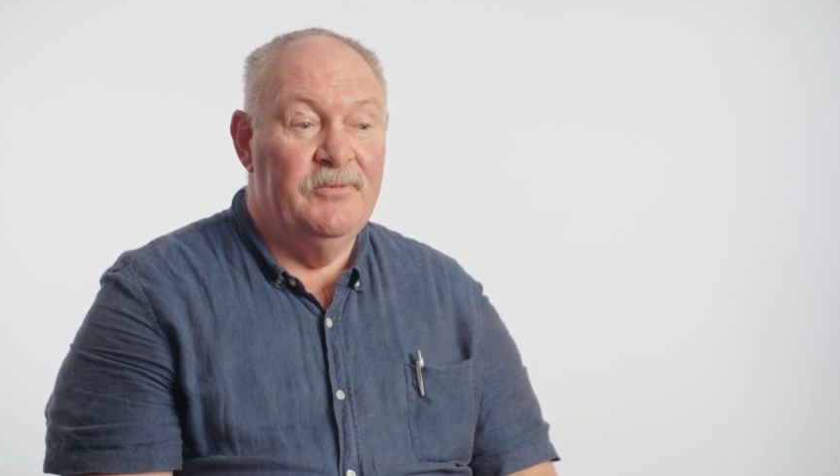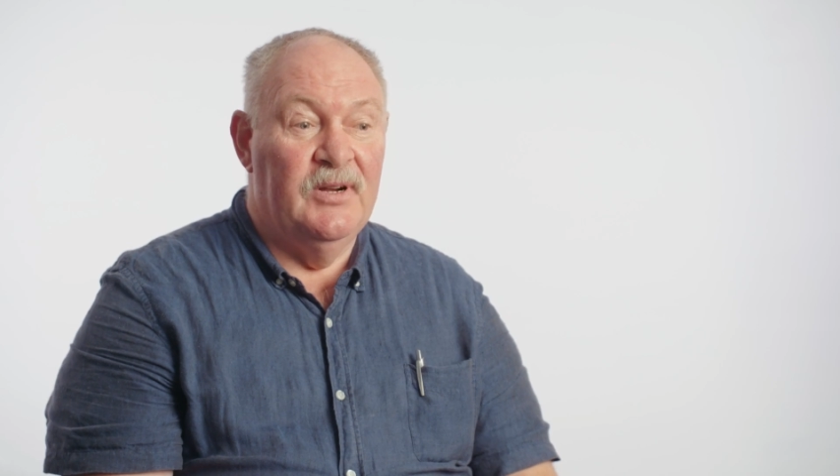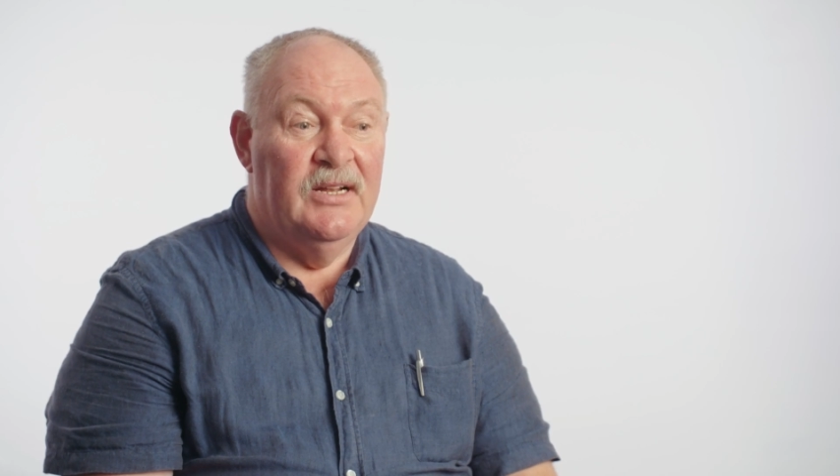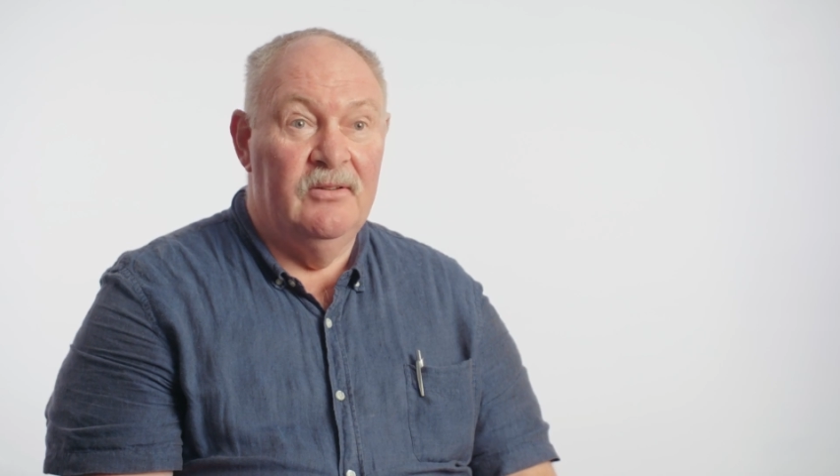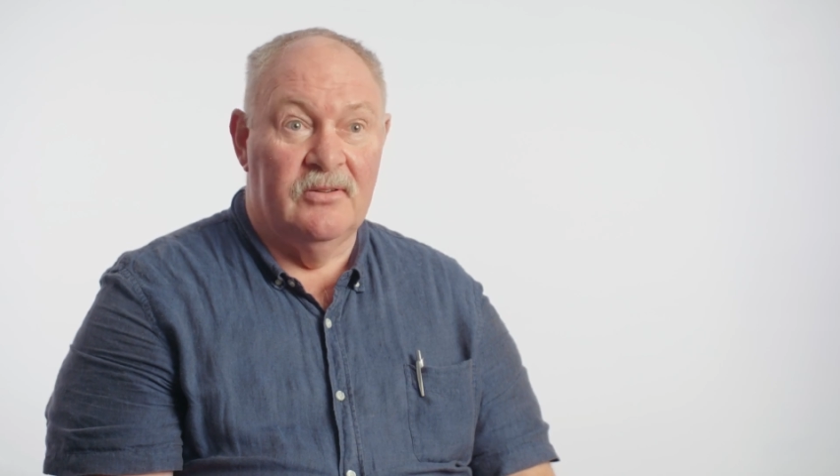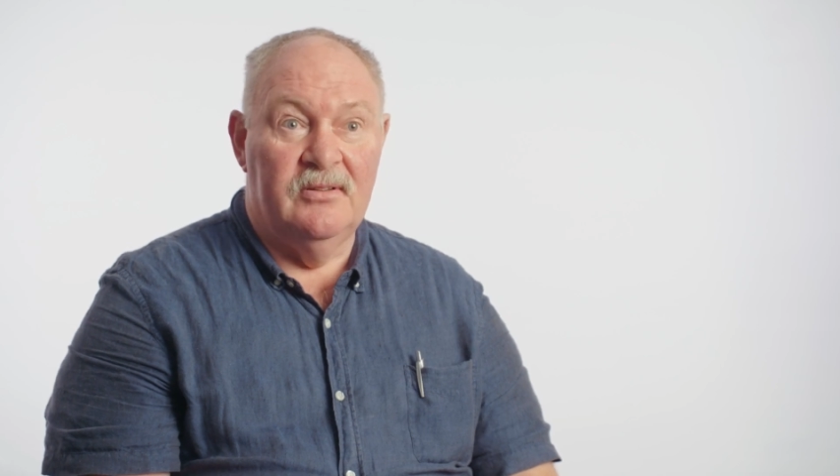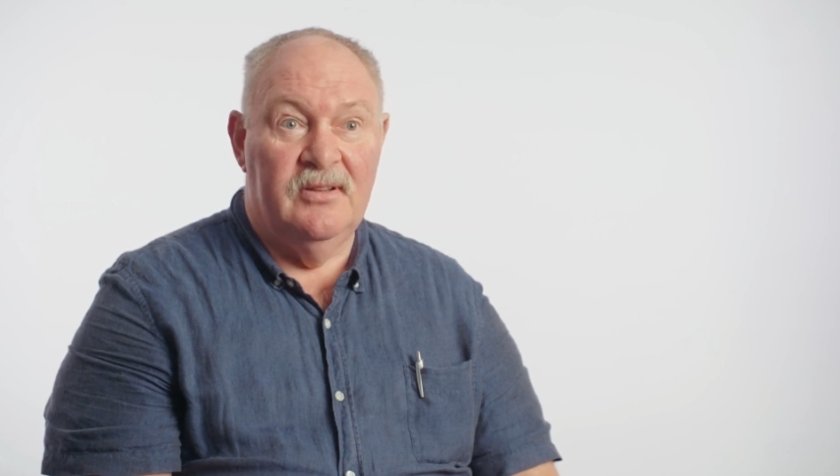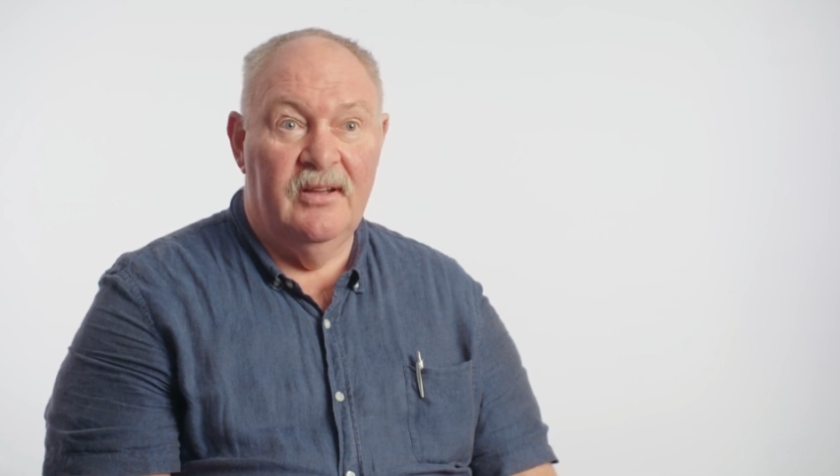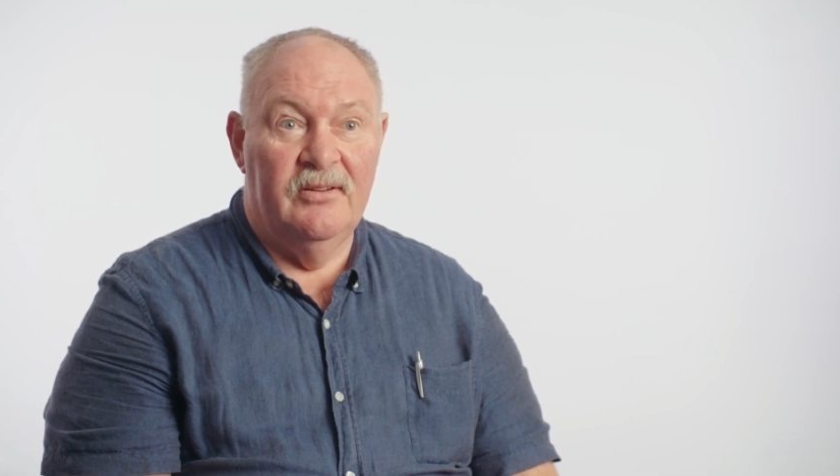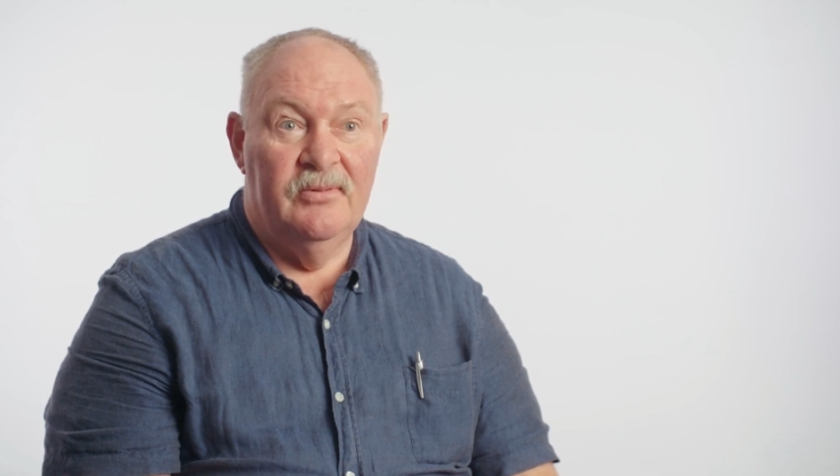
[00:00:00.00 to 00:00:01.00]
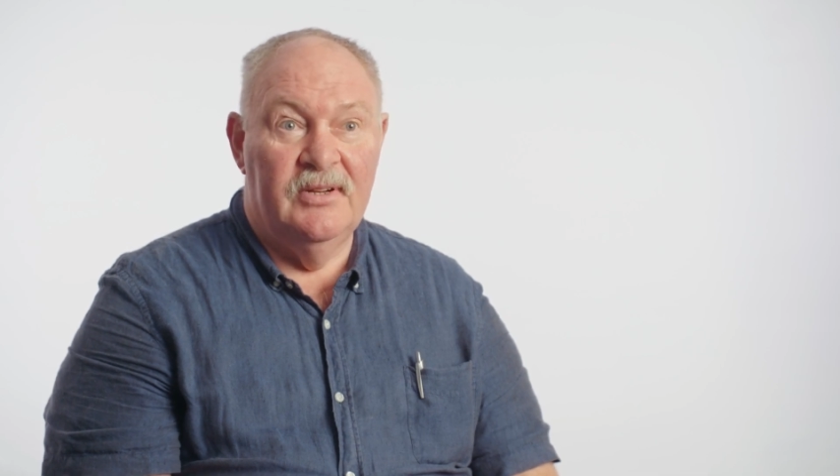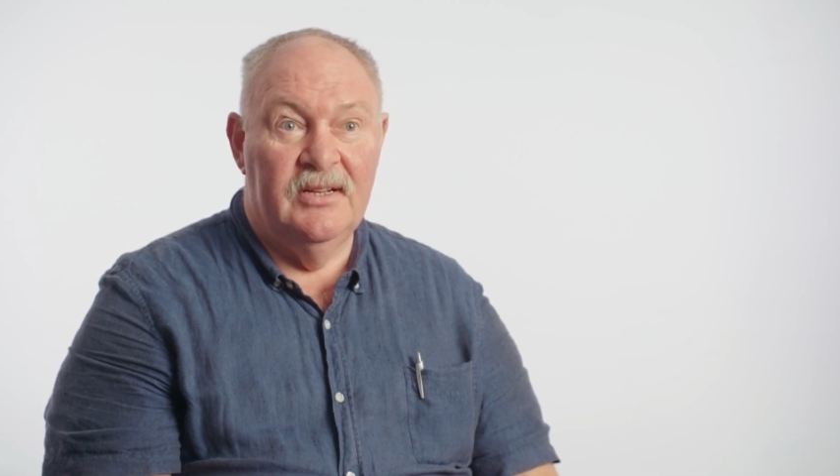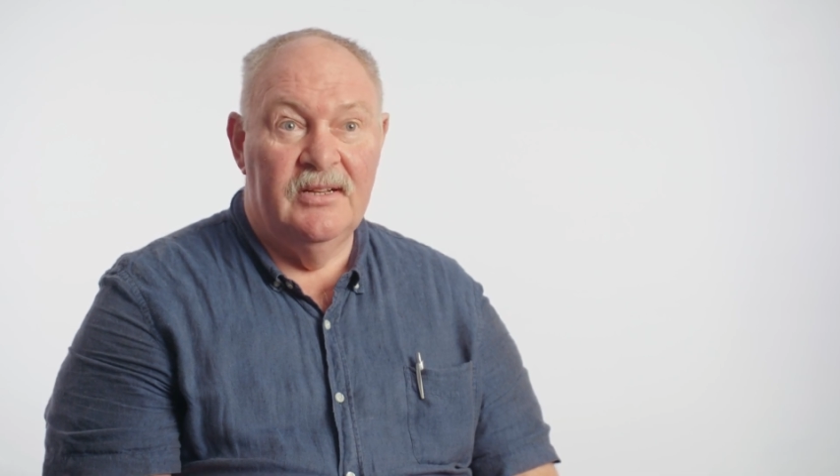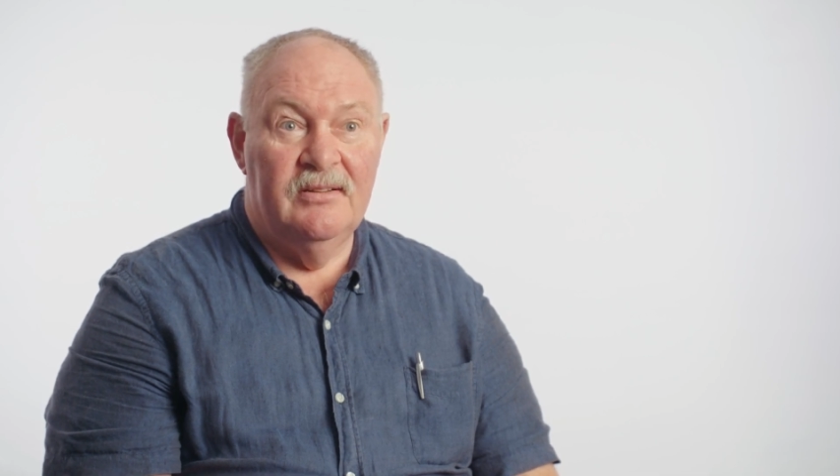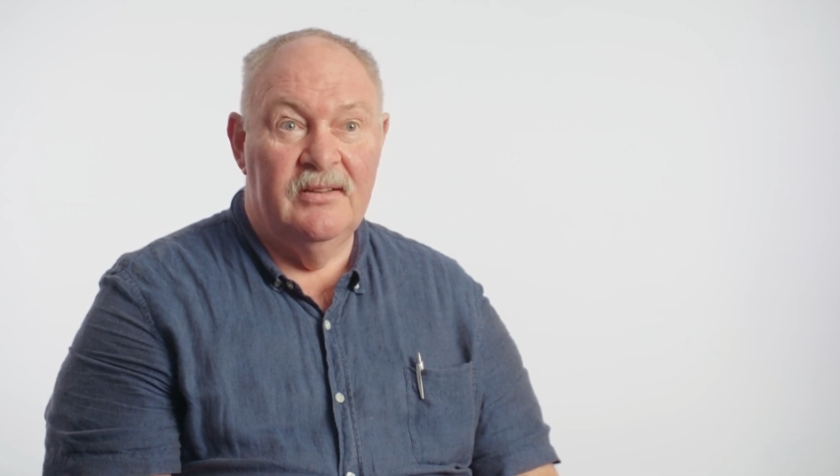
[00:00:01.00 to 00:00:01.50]
well, look,
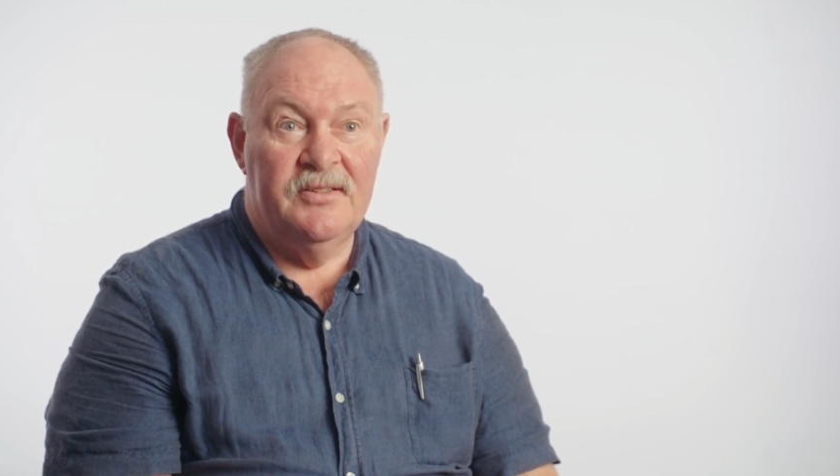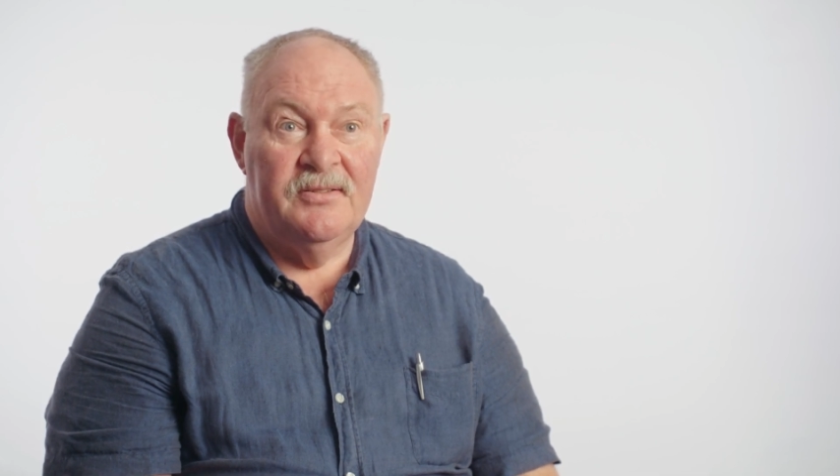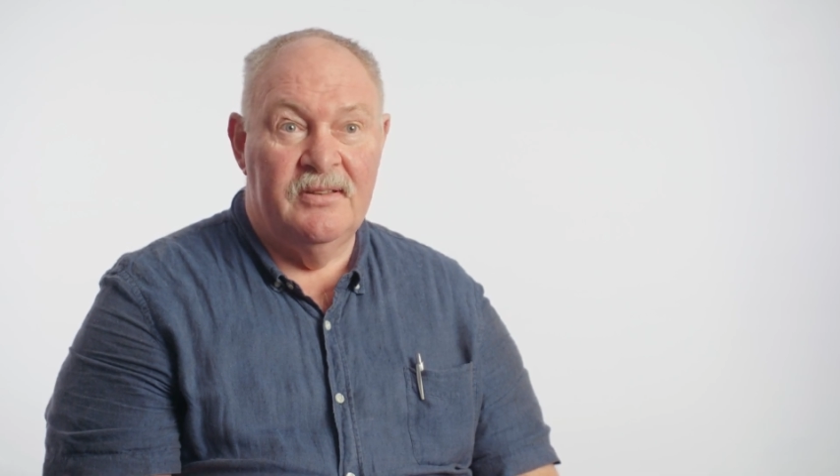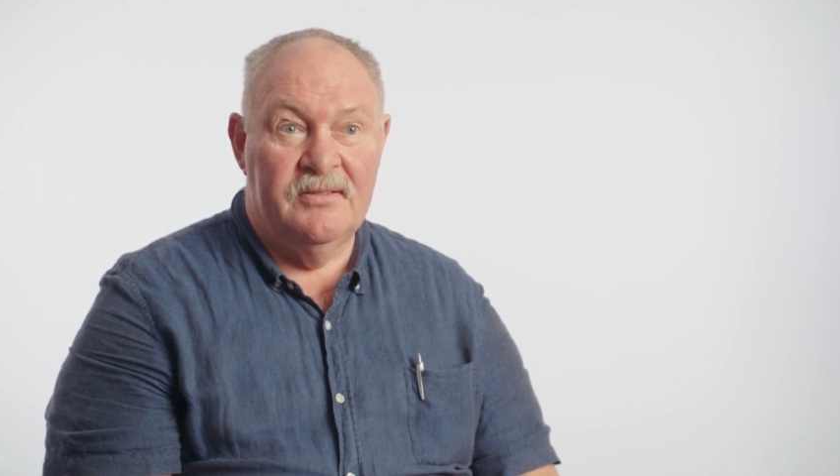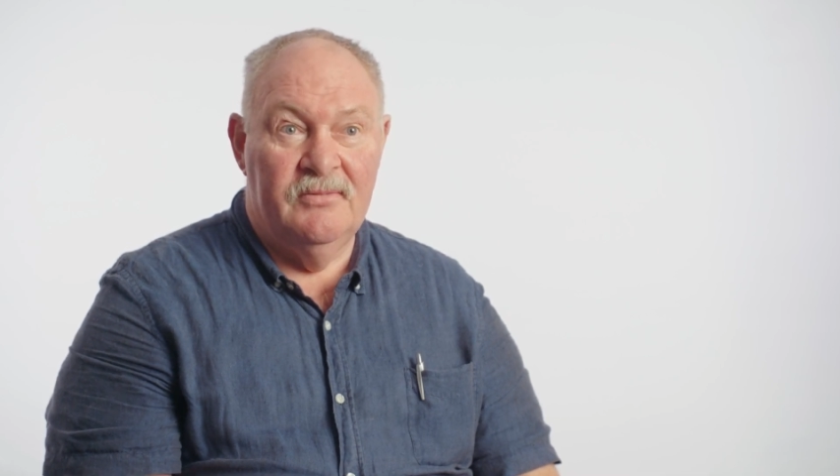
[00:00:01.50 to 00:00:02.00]
it